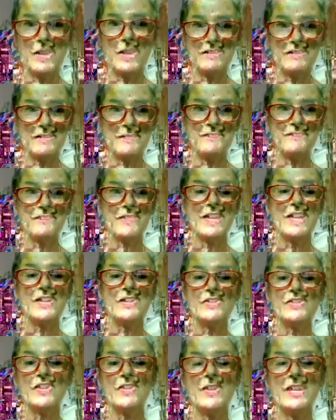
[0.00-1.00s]
with.
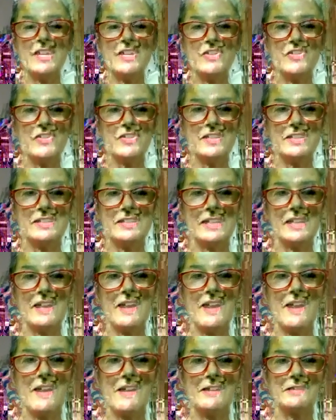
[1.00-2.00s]
So interesting,
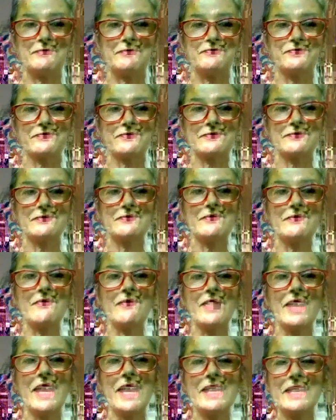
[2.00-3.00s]
huh?
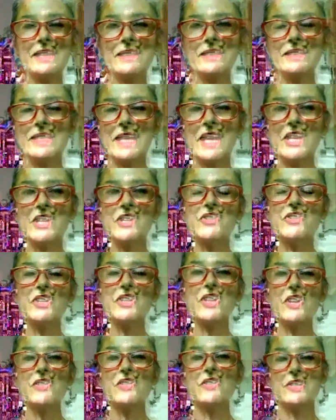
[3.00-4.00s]
And in the
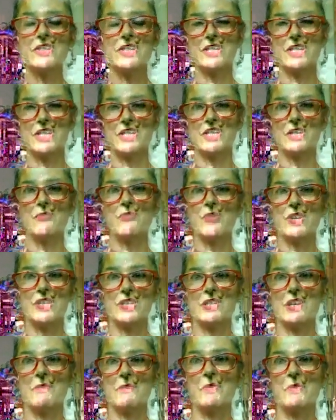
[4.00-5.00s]
tantra-yoga tradition,
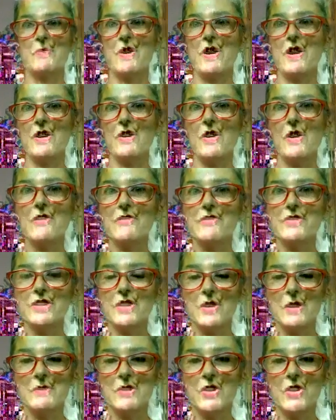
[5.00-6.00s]
which I'm a part of, so
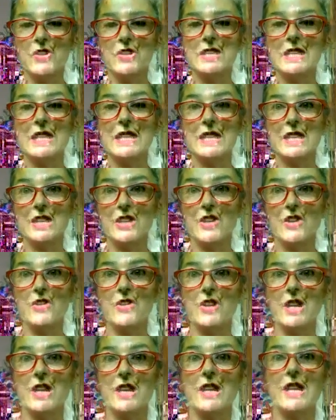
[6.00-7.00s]
I'm a Kundalini
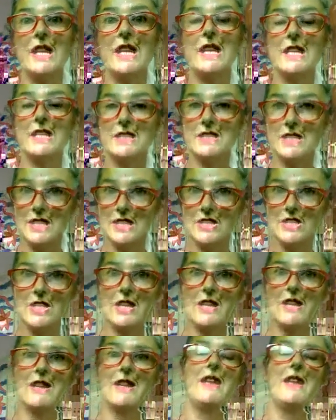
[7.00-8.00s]
yoga
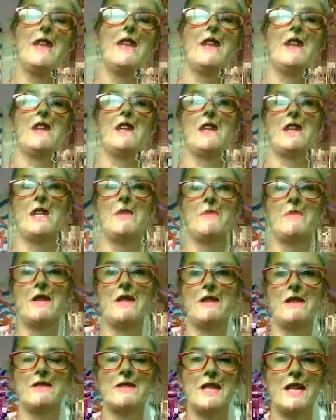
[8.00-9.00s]
teacher, I'm
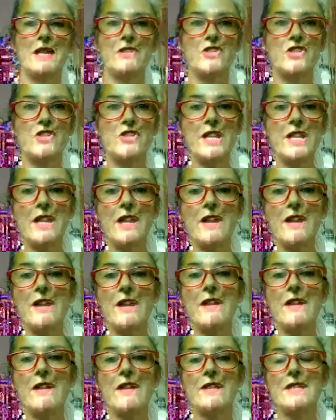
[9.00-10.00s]
a
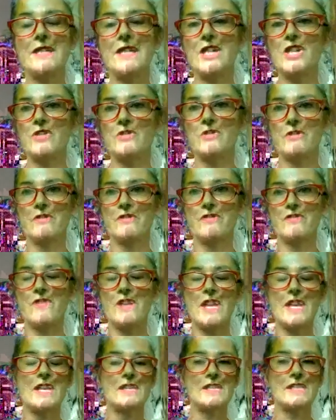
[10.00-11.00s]
tantrika, a teacher of
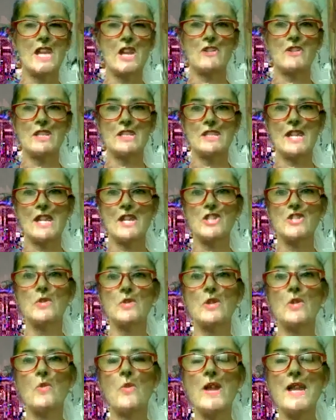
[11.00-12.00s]
sacred
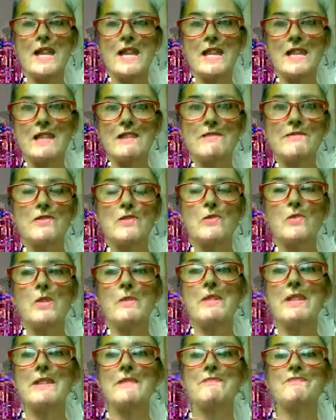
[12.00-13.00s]
sexual awakening for
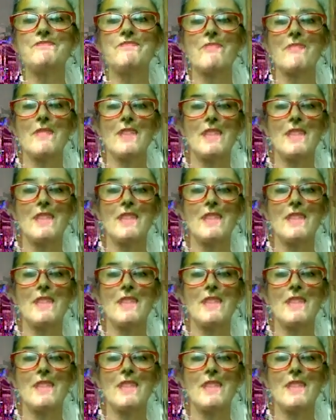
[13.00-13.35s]
women.